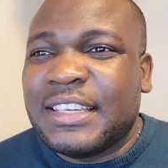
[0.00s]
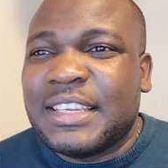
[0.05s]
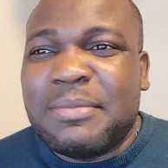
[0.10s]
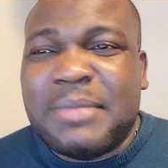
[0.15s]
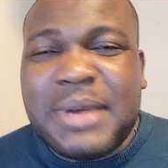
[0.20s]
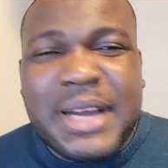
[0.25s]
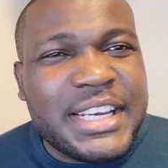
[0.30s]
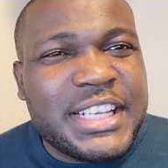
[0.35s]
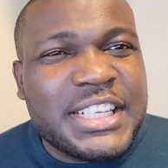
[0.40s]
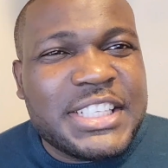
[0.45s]
the
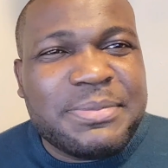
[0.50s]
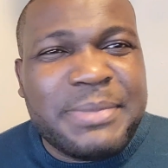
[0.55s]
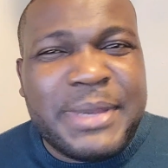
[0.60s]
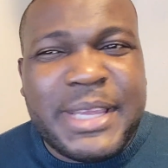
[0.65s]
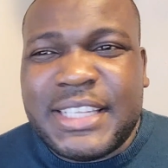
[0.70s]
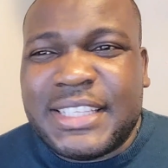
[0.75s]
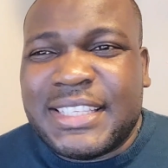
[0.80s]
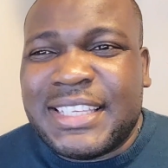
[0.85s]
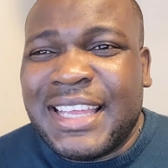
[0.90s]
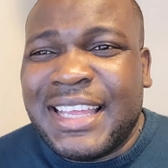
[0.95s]

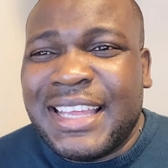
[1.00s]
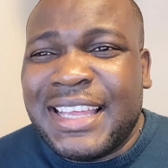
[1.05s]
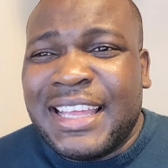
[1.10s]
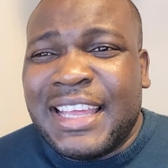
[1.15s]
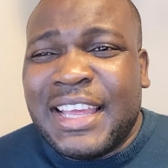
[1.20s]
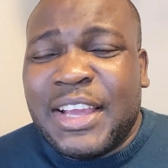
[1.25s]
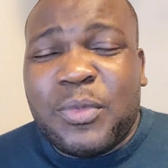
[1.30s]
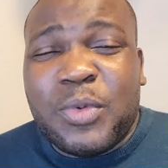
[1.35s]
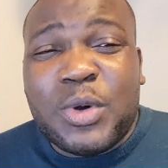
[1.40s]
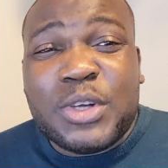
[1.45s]
management
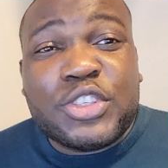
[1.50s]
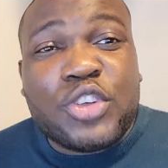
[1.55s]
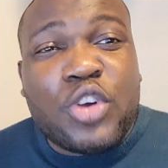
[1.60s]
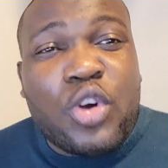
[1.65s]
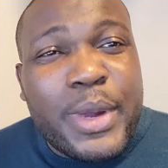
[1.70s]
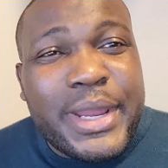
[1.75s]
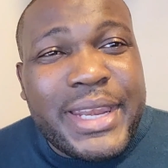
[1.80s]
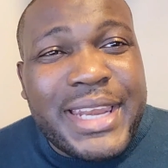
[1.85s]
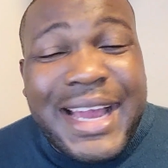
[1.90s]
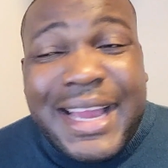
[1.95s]
was
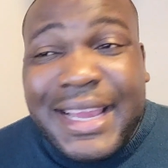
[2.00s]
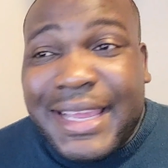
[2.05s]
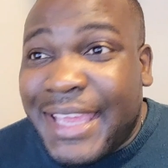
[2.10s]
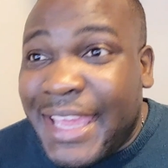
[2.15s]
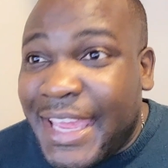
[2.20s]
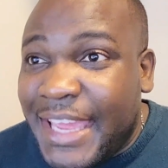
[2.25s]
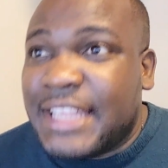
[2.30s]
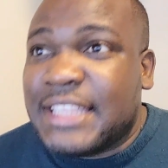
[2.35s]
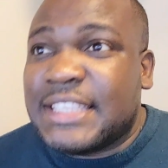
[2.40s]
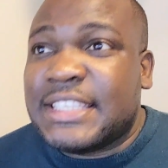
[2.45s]
going
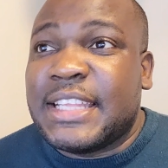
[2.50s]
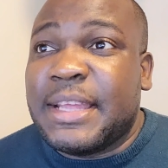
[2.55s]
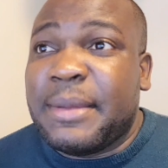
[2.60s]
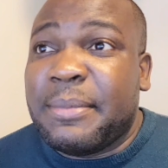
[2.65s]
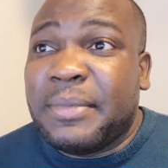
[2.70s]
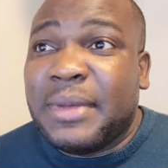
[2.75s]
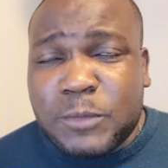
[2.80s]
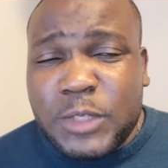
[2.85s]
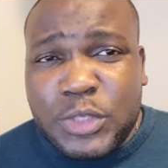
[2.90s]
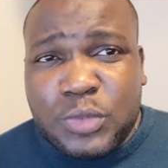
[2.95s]
against
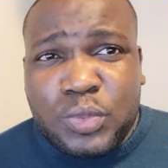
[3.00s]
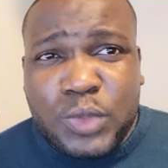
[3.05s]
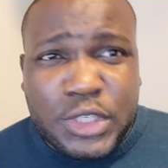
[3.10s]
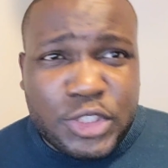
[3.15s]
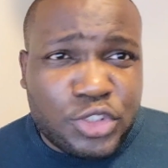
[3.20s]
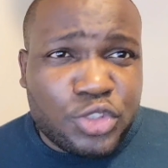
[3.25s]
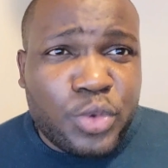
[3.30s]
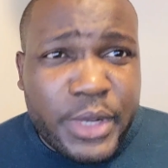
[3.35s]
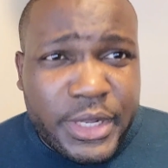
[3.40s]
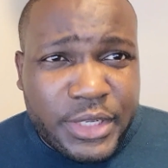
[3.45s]
them. This
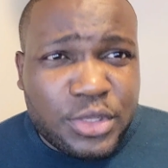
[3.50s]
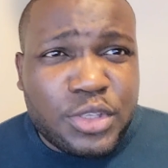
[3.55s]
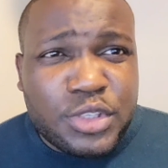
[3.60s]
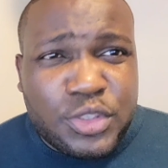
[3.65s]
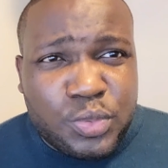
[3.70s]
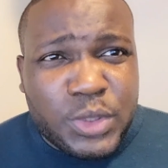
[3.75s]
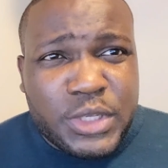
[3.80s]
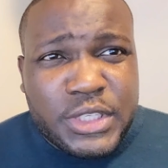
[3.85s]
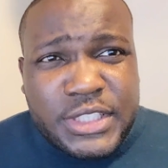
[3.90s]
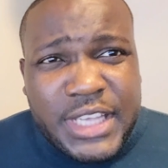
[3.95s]

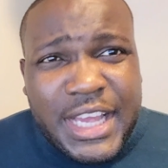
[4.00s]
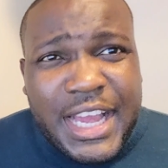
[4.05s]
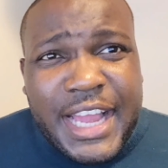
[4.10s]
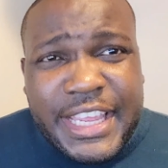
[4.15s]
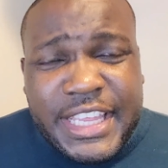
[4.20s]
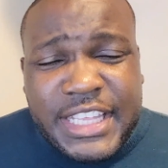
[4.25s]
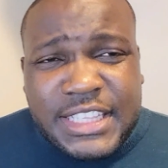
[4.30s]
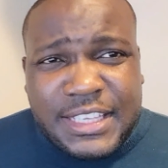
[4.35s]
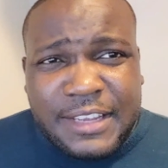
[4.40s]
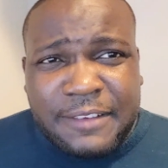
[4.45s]
was
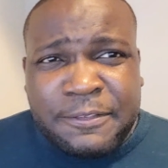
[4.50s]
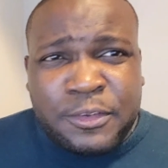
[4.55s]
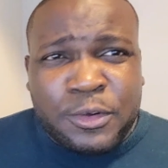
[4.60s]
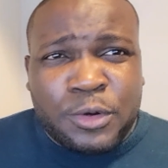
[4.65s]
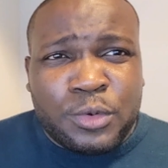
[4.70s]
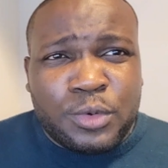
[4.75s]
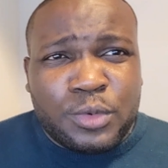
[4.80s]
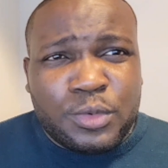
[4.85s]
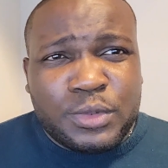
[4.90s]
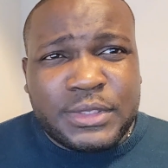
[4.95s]
an
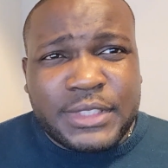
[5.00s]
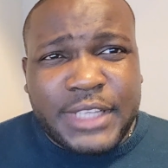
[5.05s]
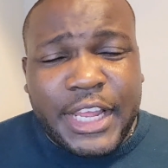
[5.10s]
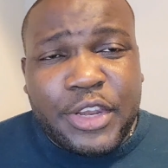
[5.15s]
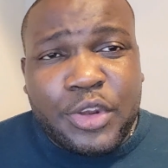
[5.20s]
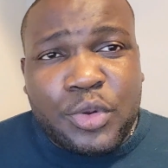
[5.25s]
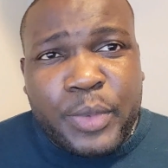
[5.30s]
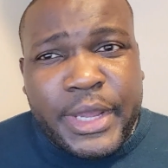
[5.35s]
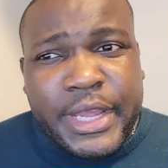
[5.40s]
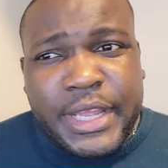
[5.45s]
interview
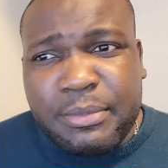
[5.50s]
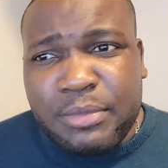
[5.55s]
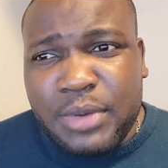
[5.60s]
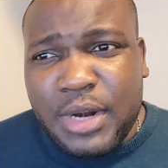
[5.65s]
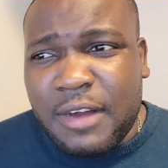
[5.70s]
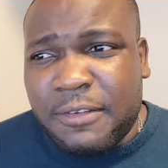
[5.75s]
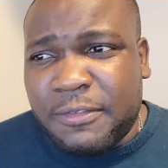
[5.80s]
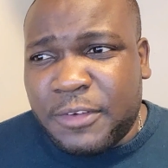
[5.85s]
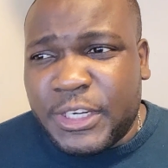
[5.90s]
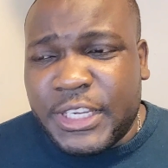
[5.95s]
that Dwayne
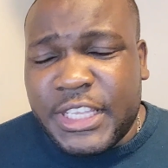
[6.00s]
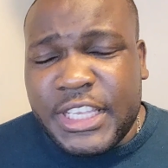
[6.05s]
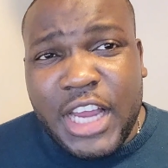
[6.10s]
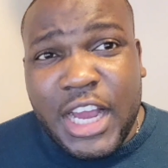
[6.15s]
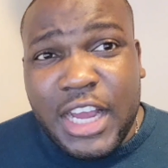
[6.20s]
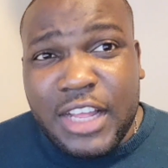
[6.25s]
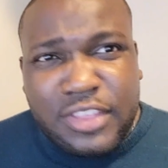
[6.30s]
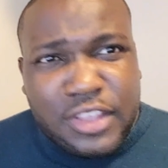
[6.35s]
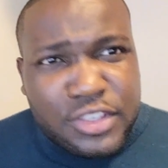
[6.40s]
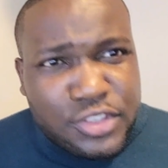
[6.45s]
Bravo did
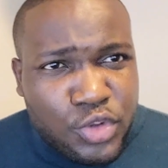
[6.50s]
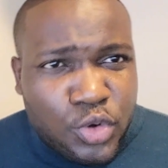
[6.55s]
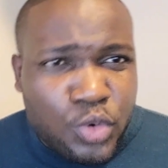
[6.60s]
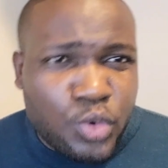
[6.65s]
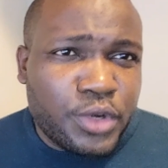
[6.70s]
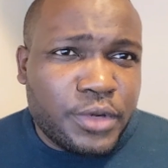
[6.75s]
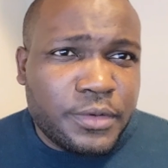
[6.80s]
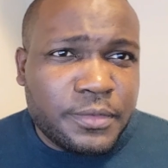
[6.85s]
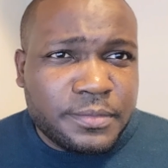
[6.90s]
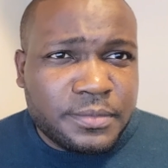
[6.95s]
on the
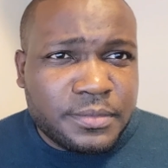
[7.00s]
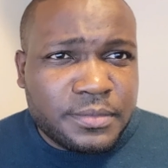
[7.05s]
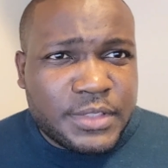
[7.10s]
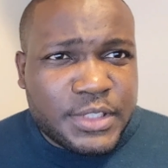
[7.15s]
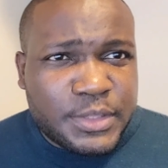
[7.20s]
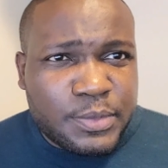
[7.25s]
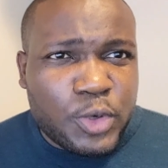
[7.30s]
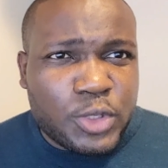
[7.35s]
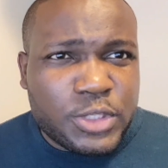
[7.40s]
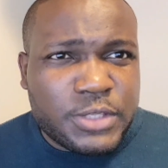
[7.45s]
Zone,
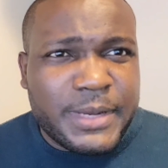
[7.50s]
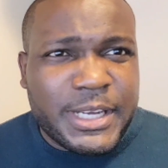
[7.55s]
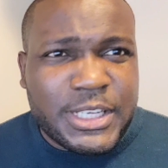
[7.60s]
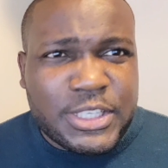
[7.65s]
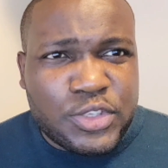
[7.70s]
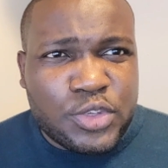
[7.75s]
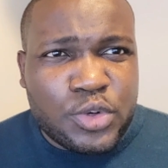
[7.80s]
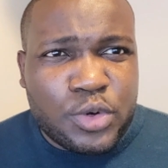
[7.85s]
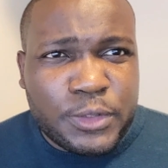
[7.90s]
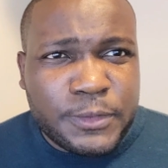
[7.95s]

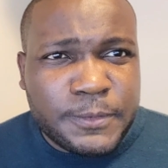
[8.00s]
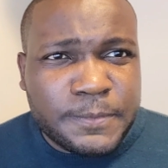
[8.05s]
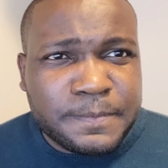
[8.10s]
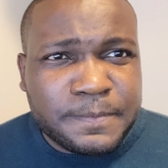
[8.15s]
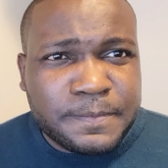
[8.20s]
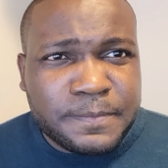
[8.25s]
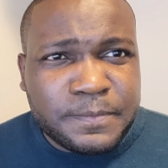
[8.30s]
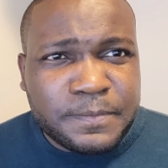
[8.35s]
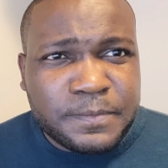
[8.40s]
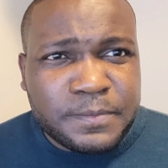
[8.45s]
Sportsmax Zone.
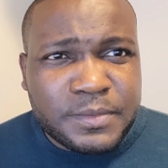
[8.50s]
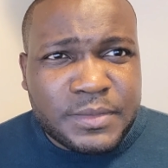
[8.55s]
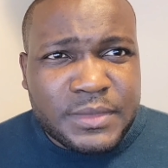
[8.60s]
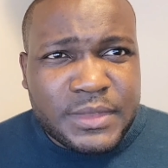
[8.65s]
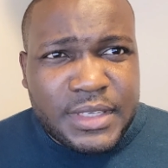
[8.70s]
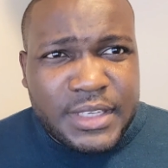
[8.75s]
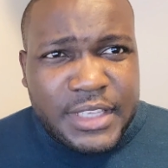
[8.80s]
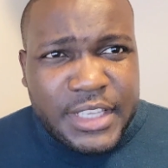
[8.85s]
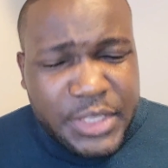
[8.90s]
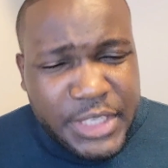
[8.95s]

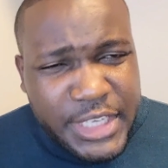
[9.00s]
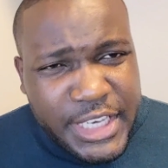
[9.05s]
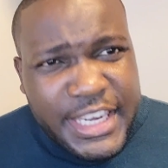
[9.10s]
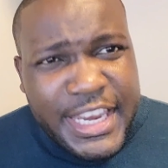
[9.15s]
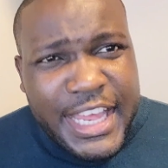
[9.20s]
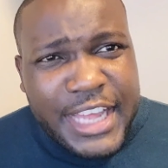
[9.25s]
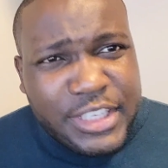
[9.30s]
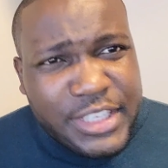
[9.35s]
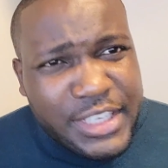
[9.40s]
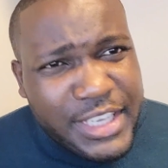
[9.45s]
He
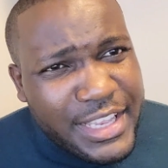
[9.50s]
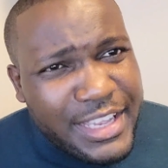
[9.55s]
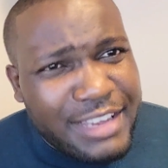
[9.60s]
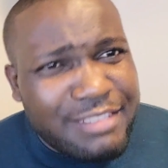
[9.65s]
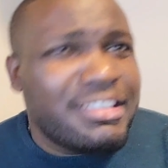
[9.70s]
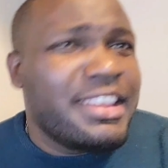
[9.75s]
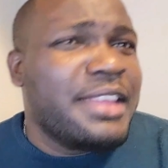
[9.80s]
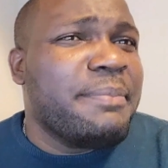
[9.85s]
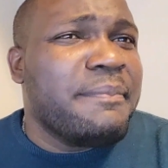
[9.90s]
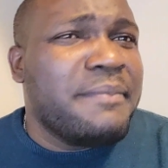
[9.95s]
did that
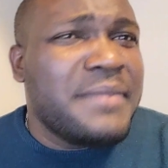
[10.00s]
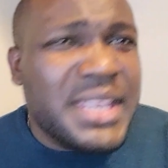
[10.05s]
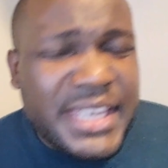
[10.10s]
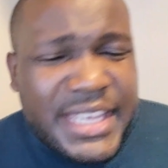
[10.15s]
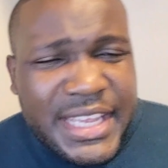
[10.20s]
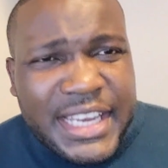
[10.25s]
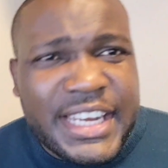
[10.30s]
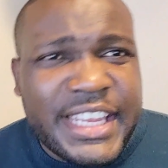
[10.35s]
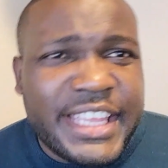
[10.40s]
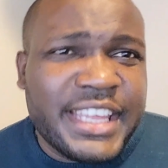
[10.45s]

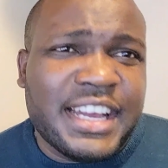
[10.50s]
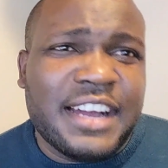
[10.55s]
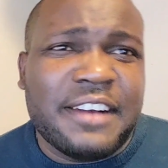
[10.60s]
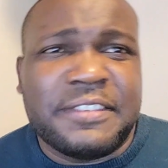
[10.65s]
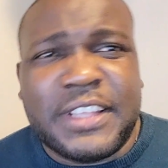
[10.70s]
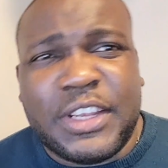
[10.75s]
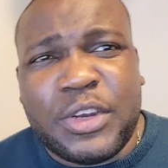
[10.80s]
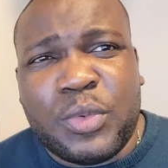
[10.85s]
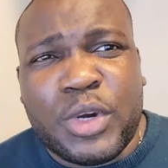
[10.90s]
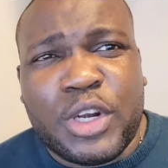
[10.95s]
immediately
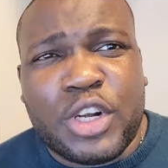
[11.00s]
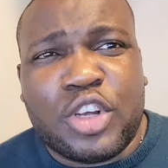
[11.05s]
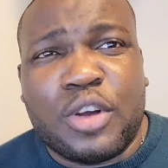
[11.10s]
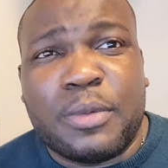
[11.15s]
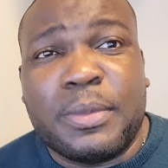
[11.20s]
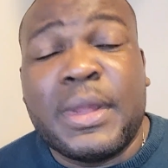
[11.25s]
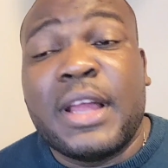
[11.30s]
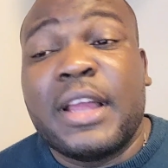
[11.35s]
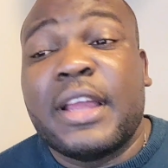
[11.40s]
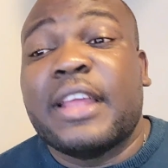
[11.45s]
after the World
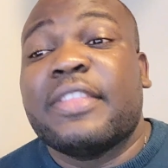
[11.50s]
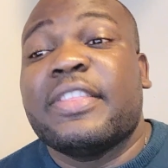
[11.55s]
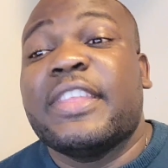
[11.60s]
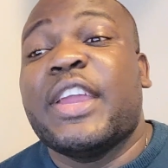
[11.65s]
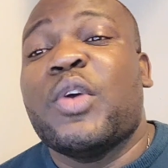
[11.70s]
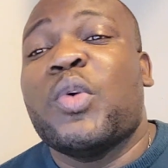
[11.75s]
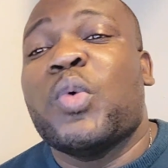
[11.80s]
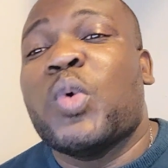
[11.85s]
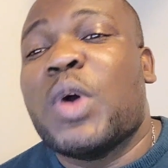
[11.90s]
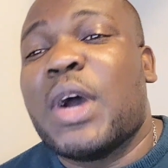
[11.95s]
Cup.
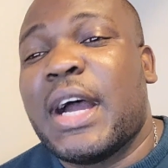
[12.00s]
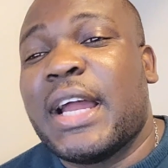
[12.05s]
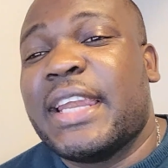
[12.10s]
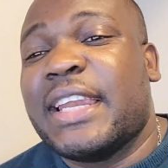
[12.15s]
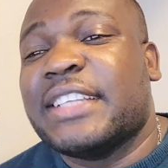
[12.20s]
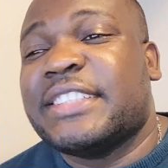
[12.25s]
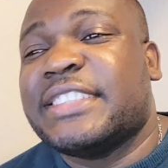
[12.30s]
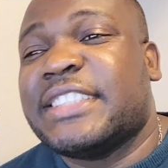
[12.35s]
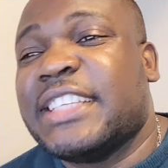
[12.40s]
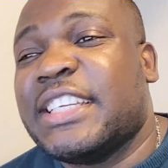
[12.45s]
They
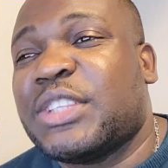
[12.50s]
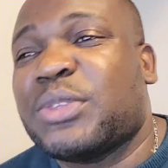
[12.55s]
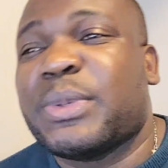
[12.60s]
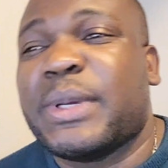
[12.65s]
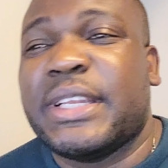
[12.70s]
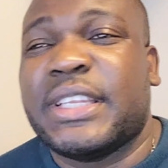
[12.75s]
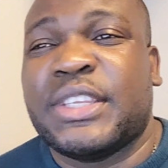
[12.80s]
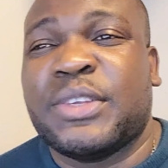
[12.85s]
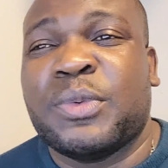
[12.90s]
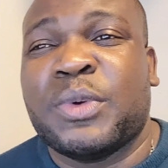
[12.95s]
won the
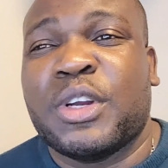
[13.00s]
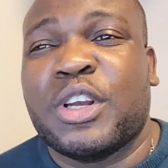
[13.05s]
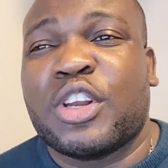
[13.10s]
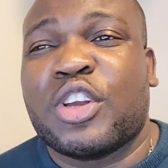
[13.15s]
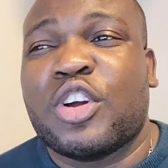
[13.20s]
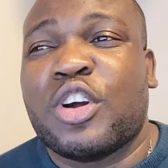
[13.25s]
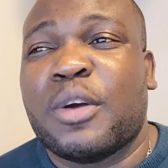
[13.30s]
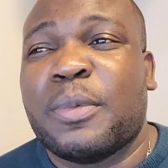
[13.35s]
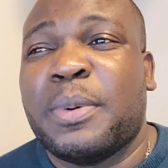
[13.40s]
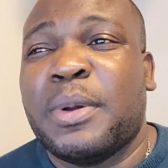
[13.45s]
T20
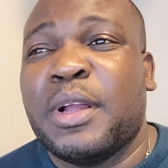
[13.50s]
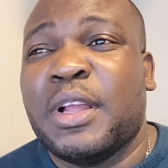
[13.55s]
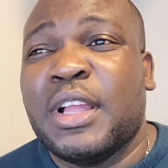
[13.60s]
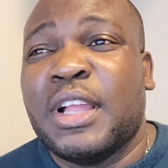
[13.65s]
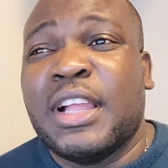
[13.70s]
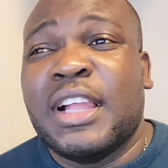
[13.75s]
World Cup